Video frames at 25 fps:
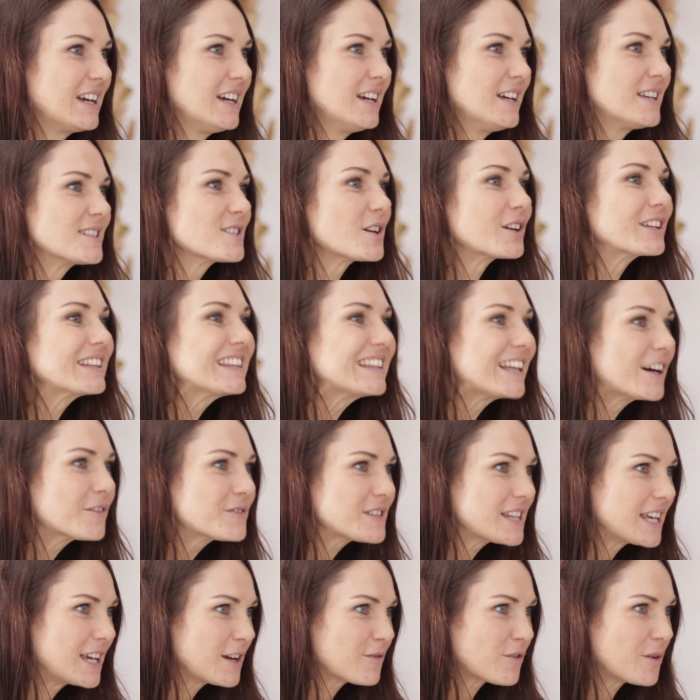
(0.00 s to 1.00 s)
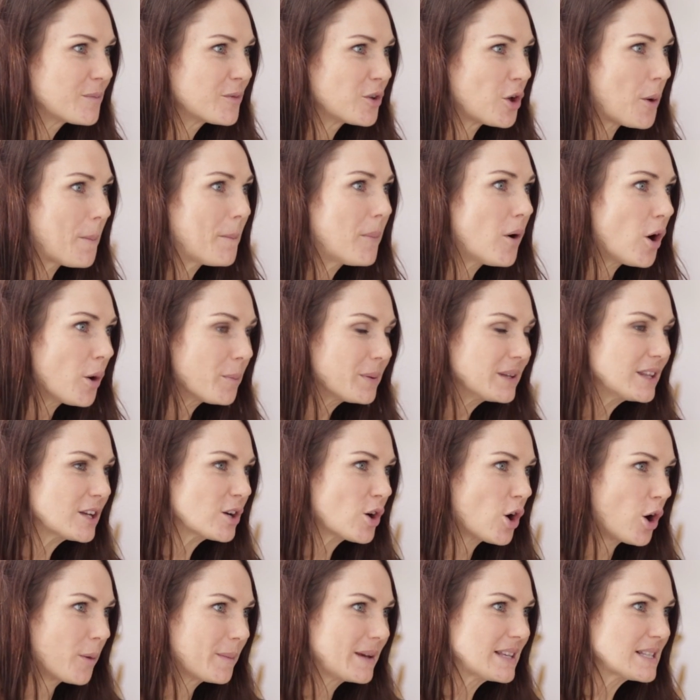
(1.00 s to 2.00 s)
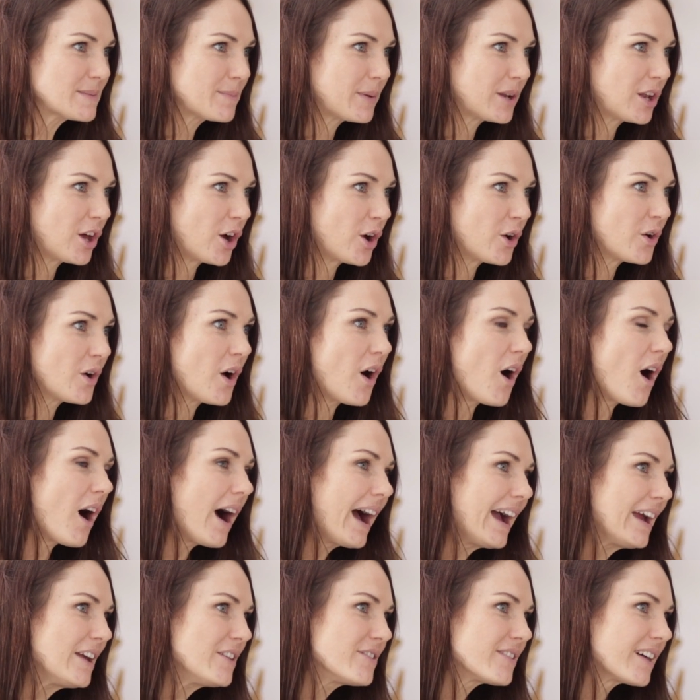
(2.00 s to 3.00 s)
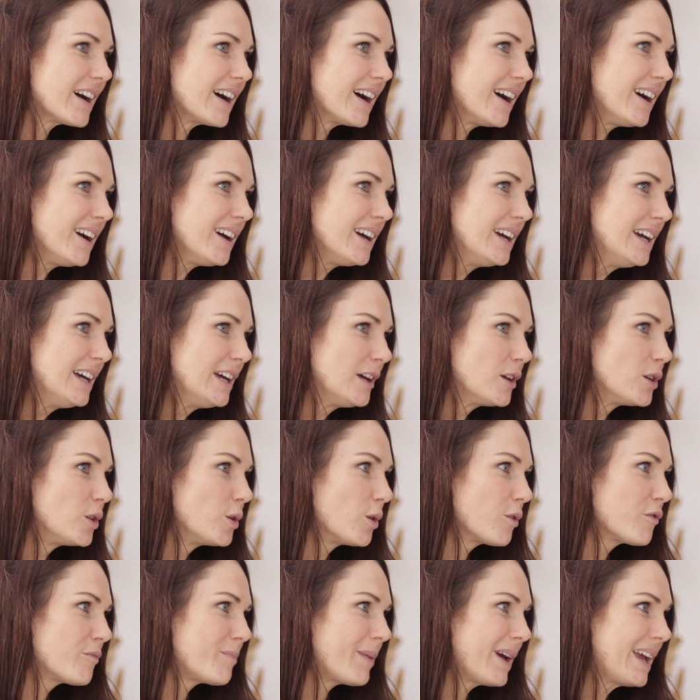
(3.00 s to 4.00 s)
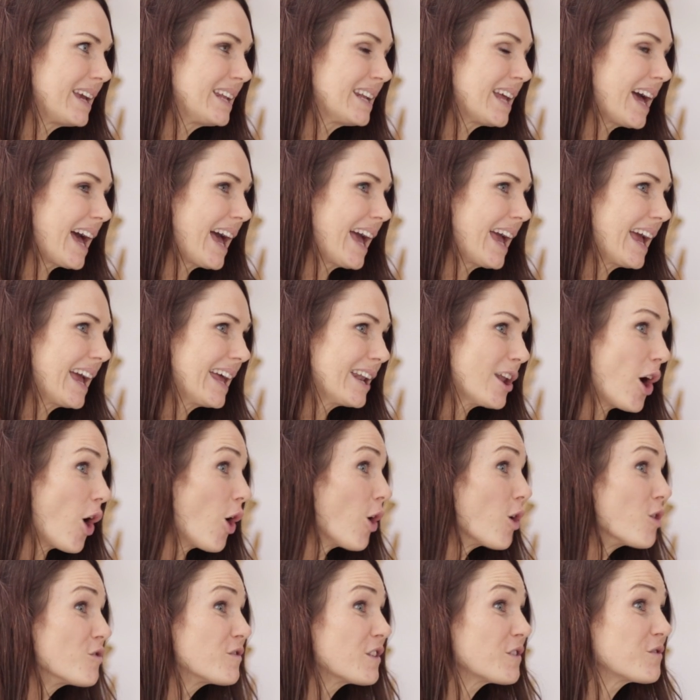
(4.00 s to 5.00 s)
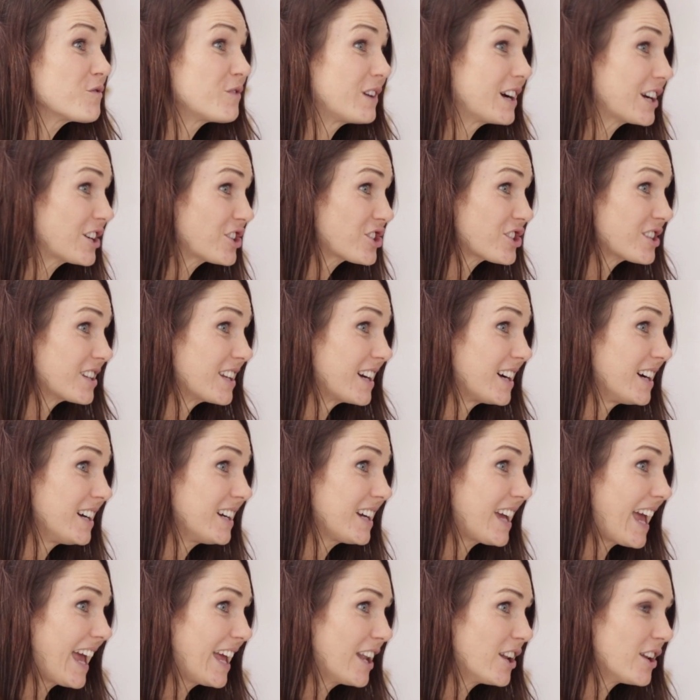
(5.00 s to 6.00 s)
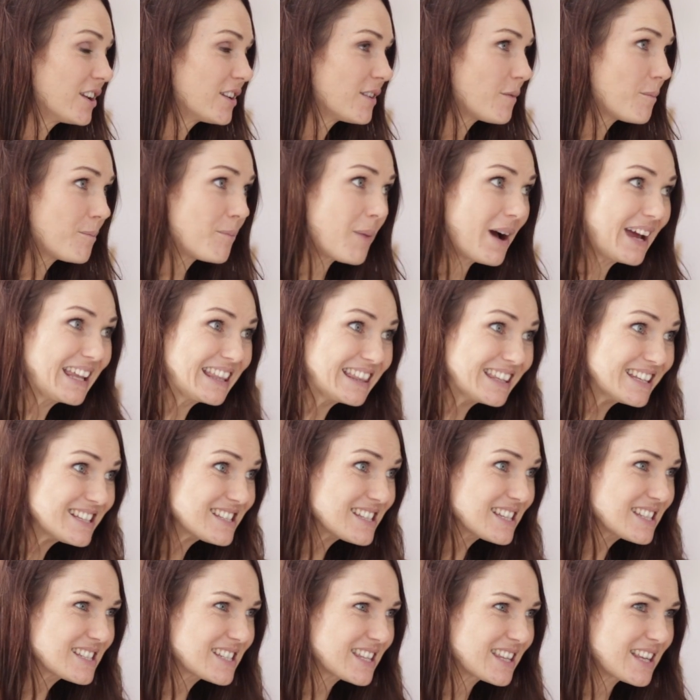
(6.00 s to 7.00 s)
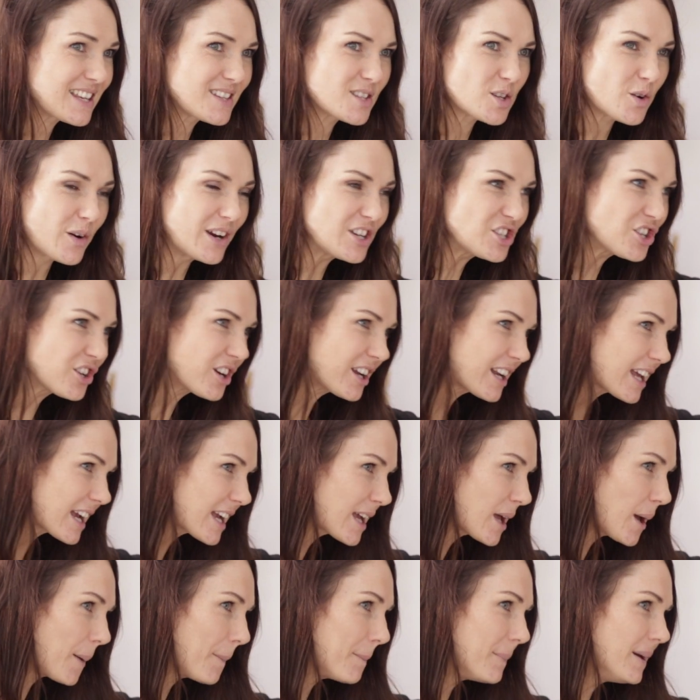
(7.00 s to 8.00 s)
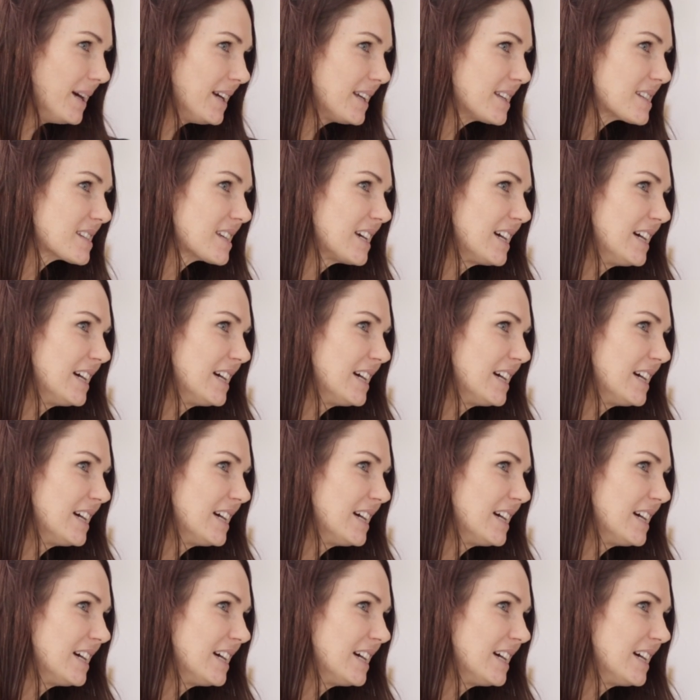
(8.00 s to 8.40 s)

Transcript: So I'd love to hear from you. Pop in the comments below. Either you've been an over-functioner and by listening to this, you're actually going to commit